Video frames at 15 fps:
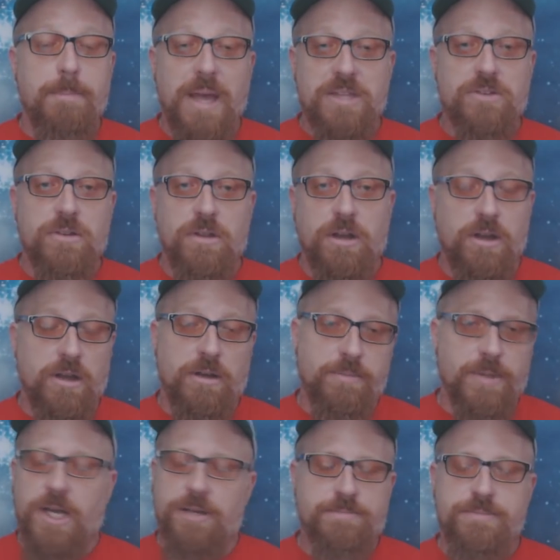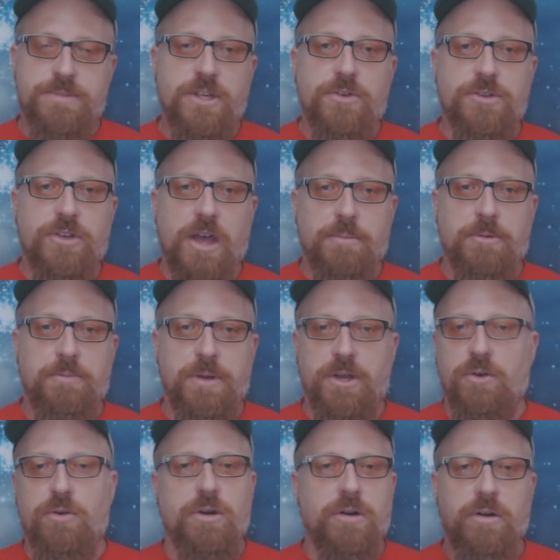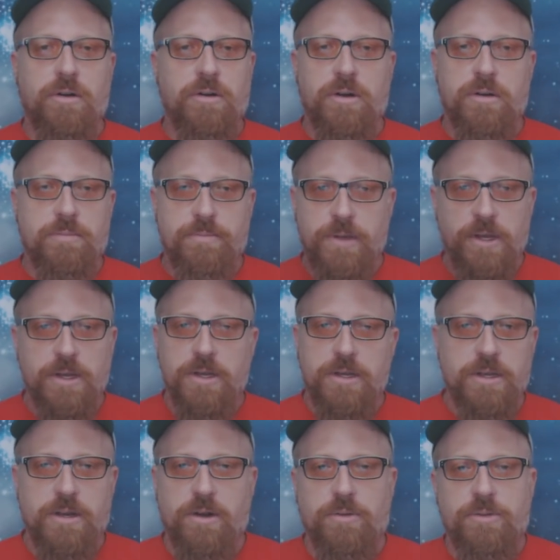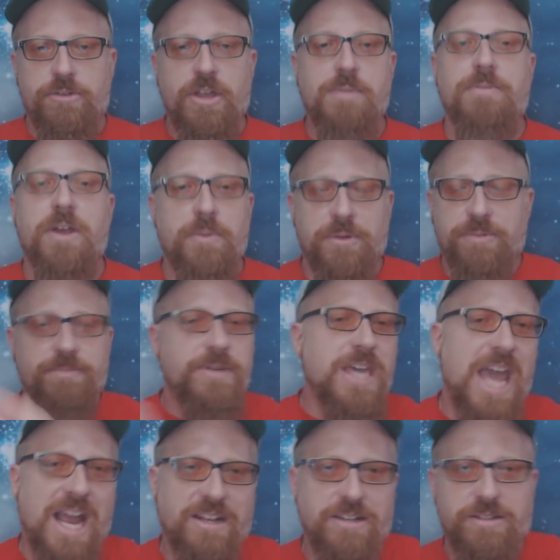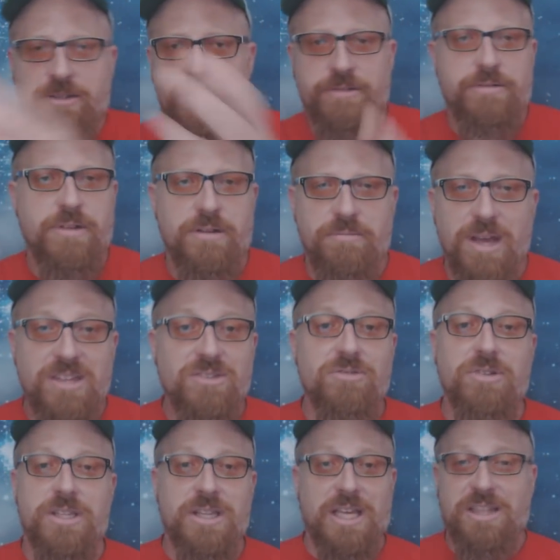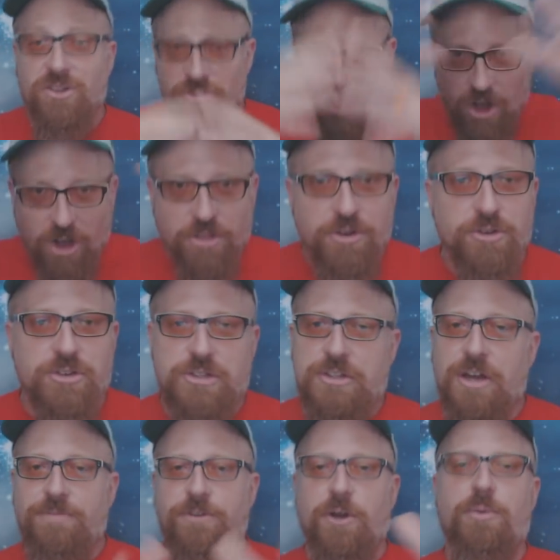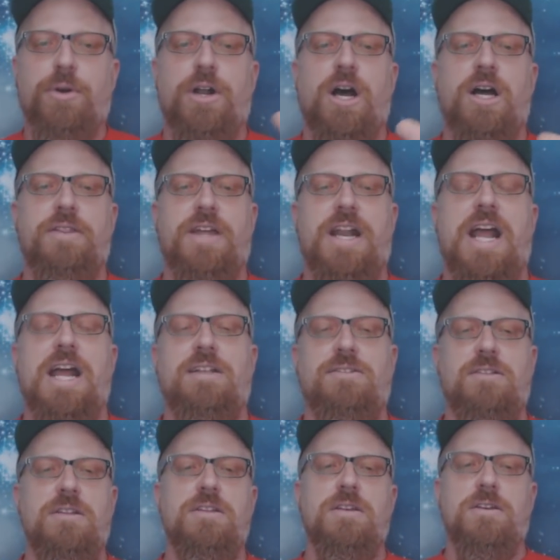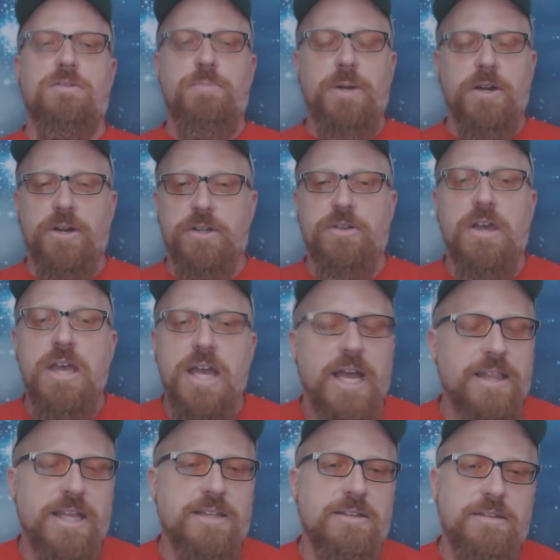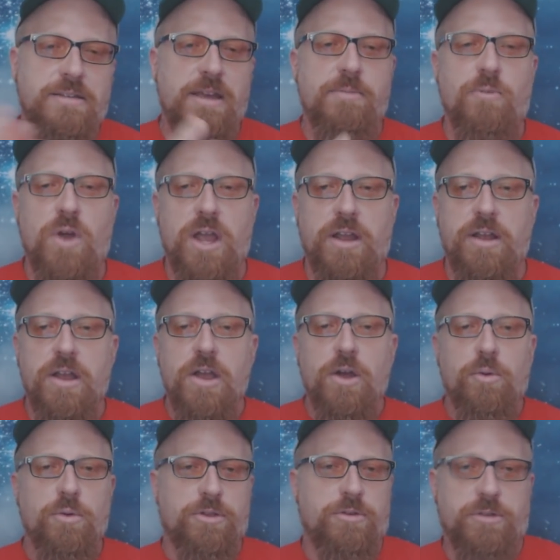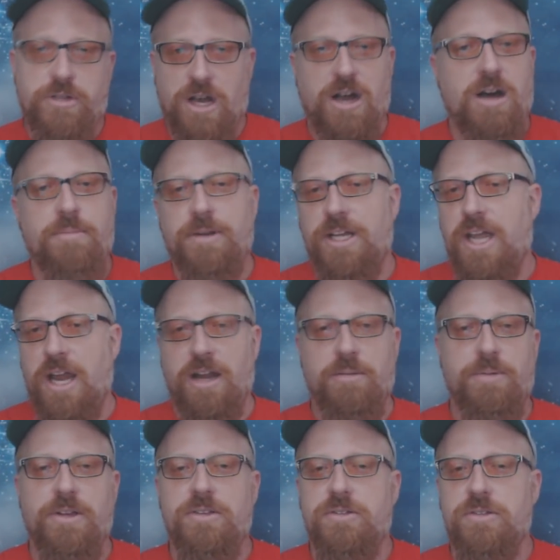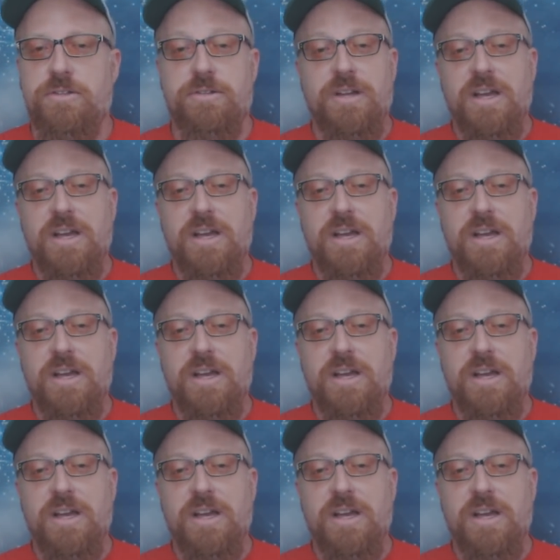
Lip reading: psilocybin pill or same thing with cactus and mescaline. Like, there's other stuff going on that adds to the experience, and that's the same way with Kratom and cannabis